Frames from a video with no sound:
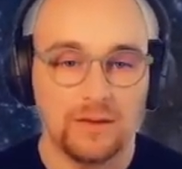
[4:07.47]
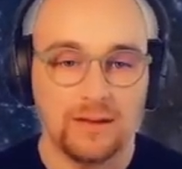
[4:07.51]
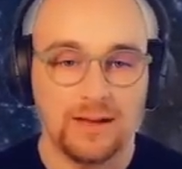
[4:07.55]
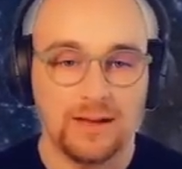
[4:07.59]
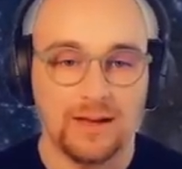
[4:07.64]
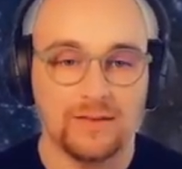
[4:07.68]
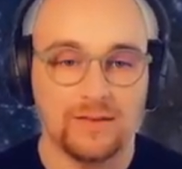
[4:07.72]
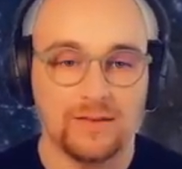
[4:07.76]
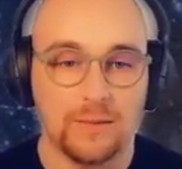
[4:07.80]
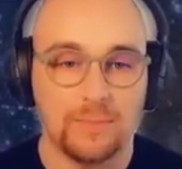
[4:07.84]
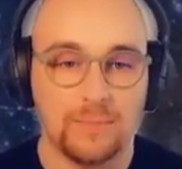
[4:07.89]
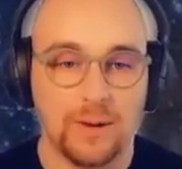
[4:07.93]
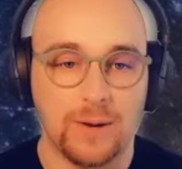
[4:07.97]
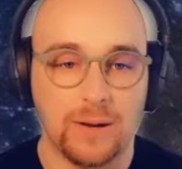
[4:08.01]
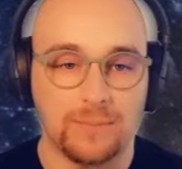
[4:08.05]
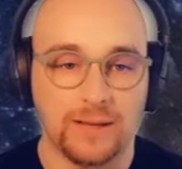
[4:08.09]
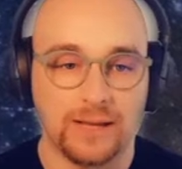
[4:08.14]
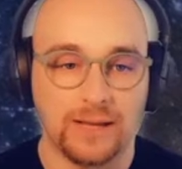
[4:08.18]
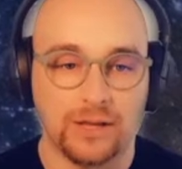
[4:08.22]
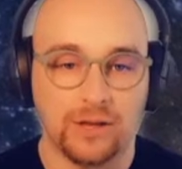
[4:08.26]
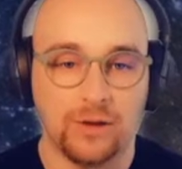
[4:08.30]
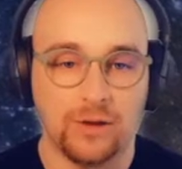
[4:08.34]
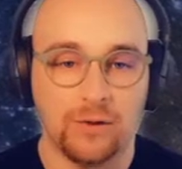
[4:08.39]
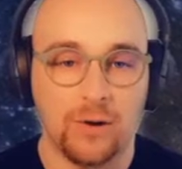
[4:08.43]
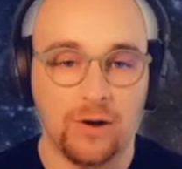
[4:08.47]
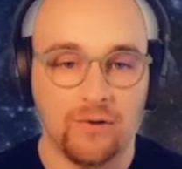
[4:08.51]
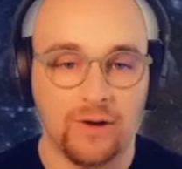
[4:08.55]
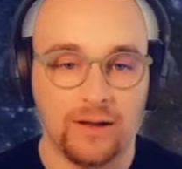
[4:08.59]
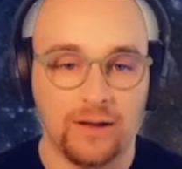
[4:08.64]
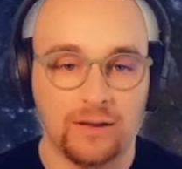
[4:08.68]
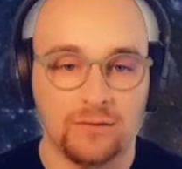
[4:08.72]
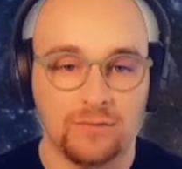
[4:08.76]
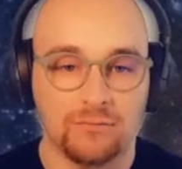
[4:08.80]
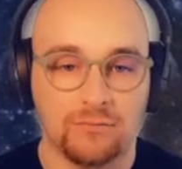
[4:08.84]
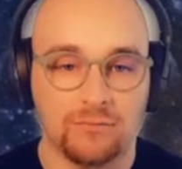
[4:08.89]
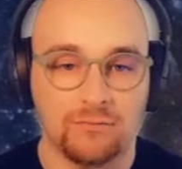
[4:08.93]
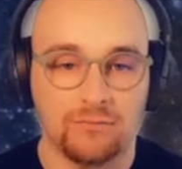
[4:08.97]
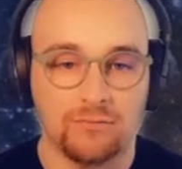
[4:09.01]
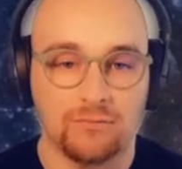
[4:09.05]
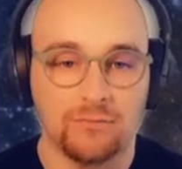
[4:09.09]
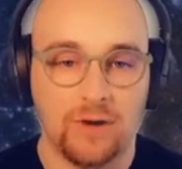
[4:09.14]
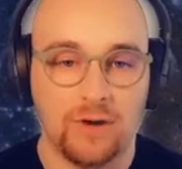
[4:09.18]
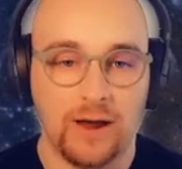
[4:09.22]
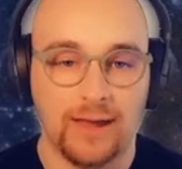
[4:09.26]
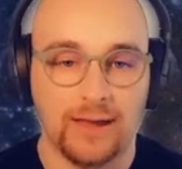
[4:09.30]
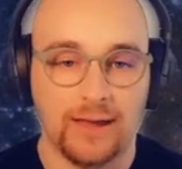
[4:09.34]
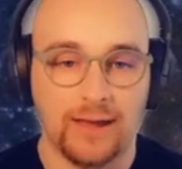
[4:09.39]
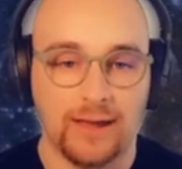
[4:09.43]
Here's our public URL
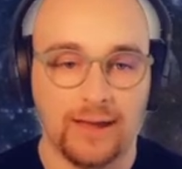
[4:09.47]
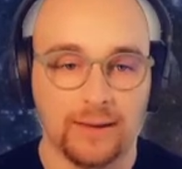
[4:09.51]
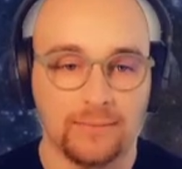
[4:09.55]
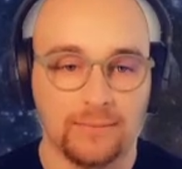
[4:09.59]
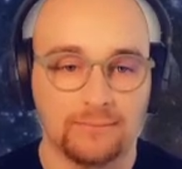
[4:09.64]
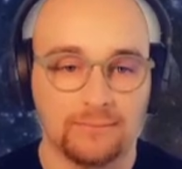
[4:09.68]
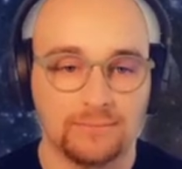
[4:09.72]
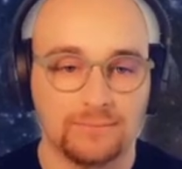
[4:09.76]
right here.